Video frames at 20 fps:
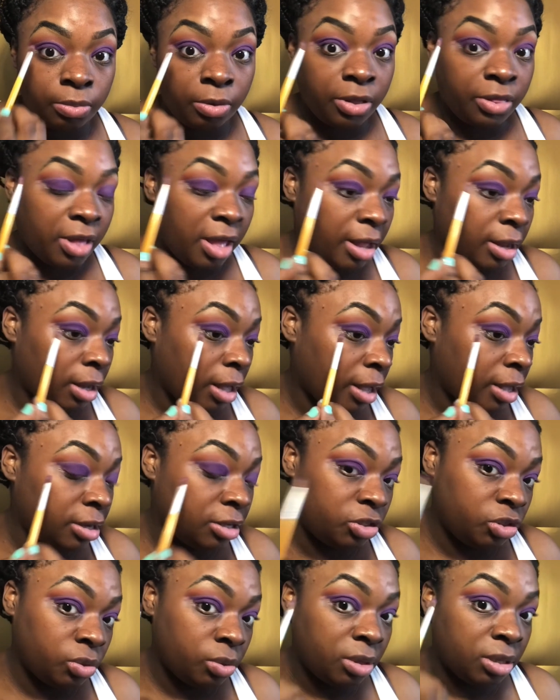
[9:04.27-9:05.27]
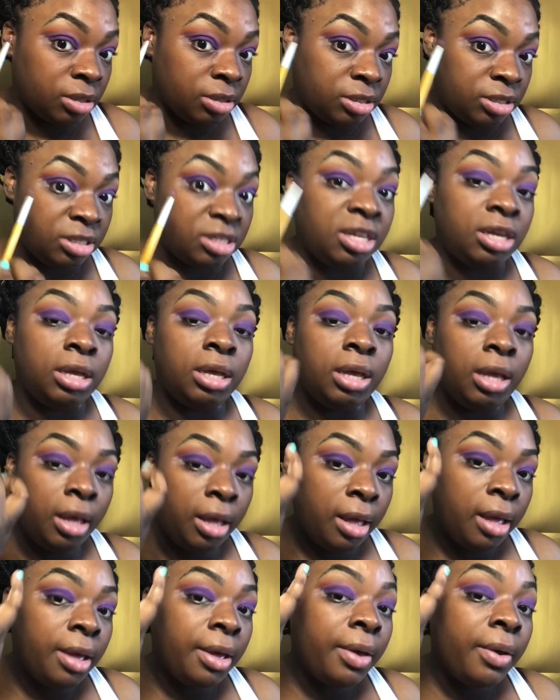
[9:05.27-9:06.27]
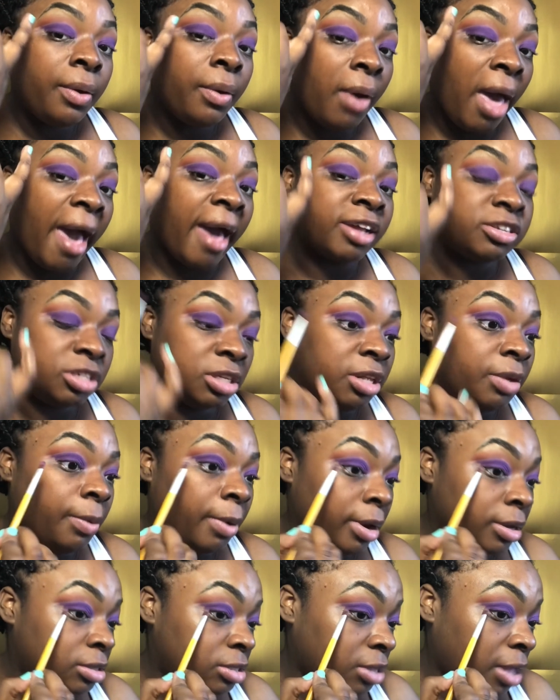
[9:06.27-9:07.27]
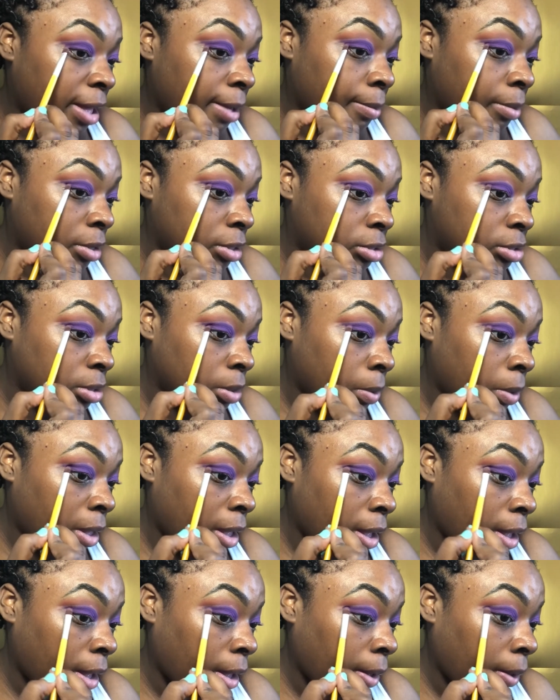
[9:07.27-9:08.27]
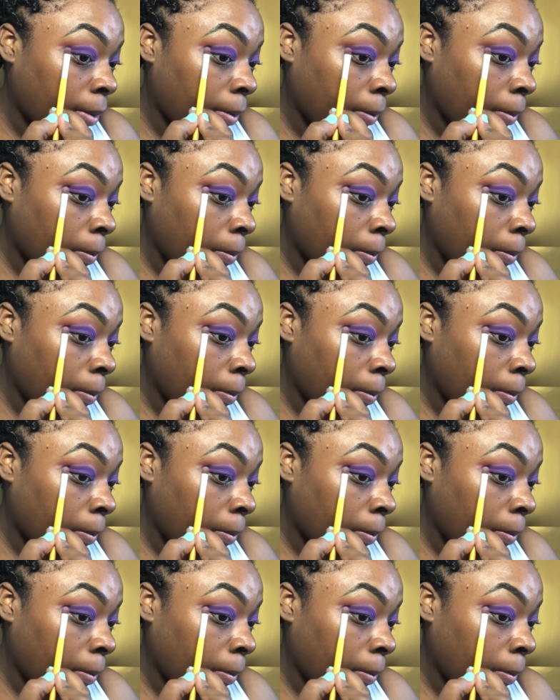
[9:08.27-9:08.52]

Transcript: where that line is. You can see actually where it's at, but it's okay.